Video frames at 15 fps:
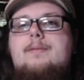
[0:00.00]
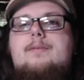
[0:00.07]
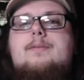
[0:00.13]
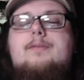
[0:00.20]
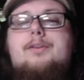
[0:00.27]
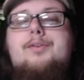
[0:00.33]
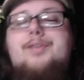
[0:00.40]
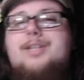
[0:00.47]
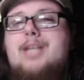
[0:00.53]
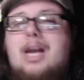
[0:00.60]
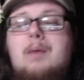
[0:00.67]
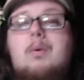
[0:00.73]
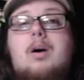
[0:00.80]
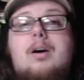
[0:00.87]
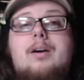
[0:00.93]
Luke
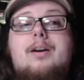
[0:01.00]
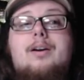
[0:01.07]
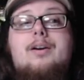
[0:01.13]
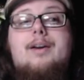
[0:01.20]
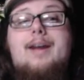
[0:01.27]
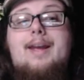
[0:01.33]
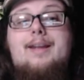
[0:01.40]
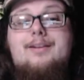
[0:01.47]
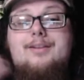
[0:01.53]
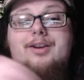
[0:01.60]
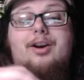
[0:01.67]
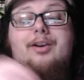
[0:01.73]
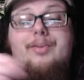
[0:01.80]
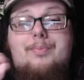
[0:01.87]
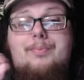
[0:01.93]
Skywalker and Darth